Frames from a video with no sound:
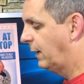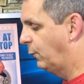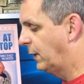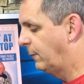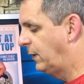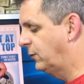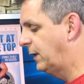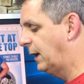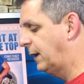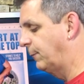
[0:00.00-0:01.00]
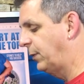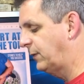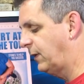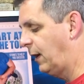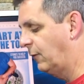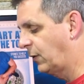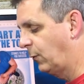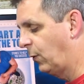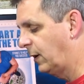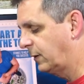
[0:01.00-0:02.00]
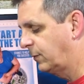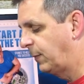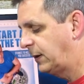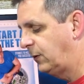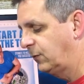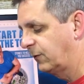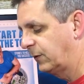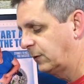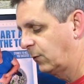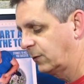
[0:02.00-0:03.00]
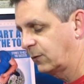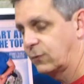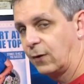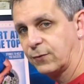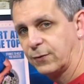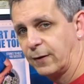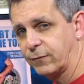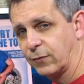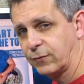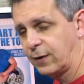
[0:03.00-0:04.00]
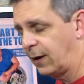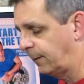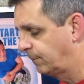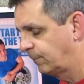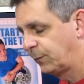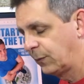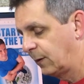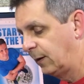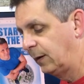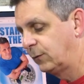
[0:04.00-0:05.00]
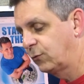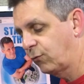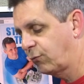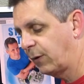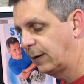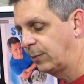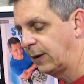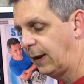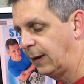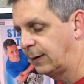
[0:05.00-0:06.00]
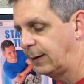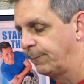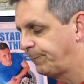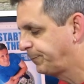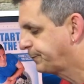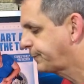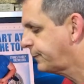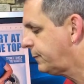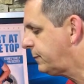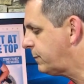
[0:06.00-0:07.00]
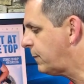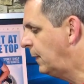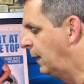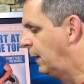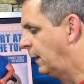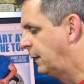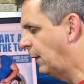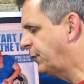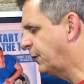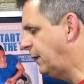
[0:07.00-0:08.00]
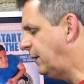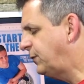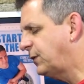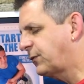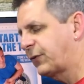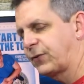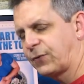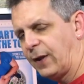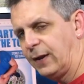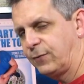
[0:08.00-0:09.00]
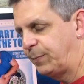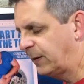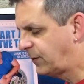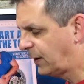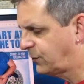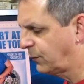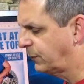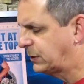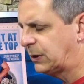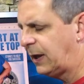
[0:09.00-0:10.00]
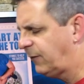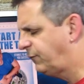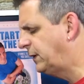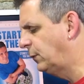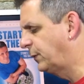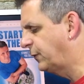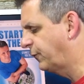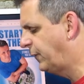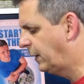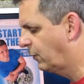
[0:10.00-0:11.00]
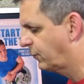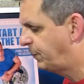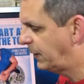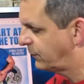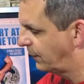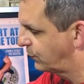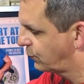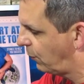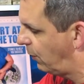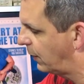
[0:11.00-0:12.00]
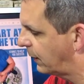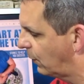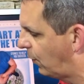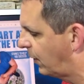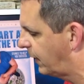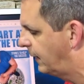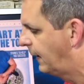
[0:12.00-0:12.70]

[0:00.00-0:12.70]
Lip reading: when I'm using it, I can place it however I want it to make use of it, or just toss it off to the side. Incredibly handy. Now, there is just the slightest bit of texture. You can't feel with your fingers, but as I'm drawing on it,